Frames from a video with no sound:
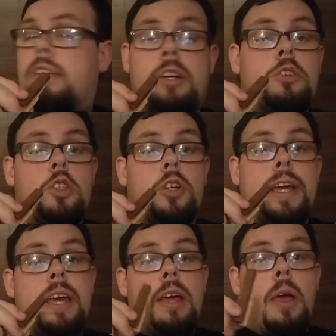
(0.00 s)
On the count of
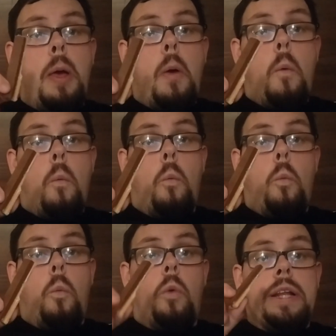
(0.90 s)
three.
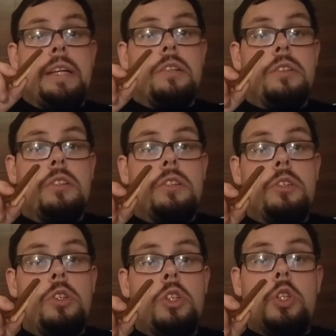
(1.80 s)
One,
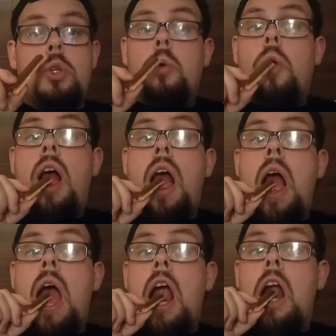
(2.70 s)
two,
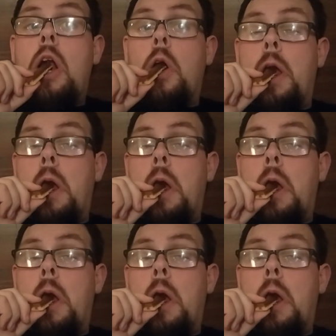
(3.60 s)
three.